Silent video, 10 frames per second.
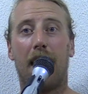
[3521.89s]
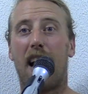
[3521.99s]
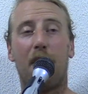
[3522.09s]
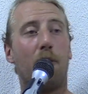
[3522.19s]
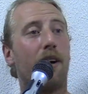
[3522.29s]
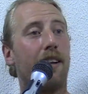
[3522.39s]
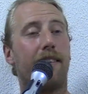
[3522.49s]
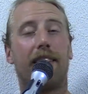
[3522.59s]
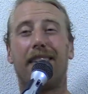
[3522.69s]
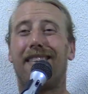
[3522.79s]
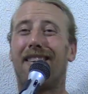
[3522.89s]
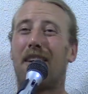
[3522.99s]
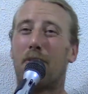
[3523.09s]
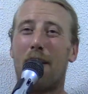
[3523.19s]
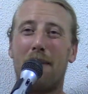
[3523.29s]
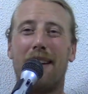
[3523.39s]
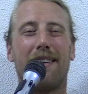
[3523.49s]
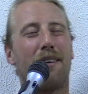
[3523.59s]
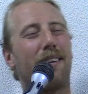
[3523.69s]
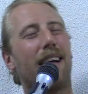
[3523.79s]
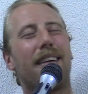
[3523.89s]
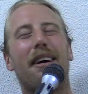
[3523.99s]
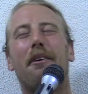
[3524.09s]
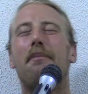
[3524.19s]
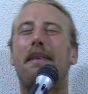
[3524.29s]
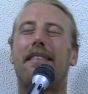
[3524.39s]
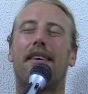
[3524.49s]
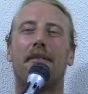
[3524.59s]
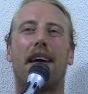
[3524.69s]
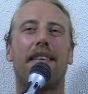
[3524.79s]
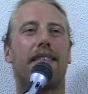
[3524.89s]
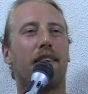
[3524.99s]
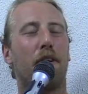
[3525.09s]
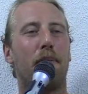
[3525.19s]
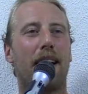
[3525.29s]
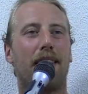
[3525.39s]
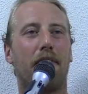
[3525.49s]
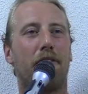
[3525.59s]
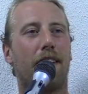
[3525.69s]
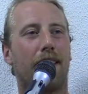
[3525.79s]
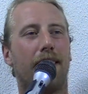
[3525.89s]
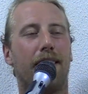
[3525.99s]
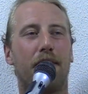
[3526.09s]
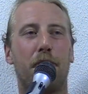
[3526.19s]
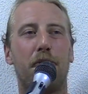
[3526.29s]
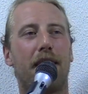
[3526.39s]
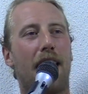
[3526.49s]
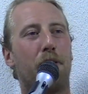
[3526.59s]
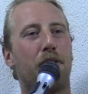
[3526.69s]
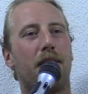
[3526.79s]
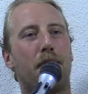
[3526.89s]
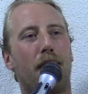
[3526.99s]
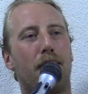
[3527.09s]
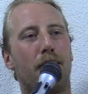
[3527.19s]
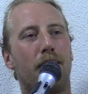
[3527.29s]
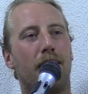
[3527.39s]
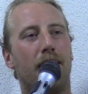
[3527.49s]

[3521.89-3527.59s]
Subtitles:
I wanted to reminisce. I was like, yo, it'd be so nice to go back to fucking 2000, bro.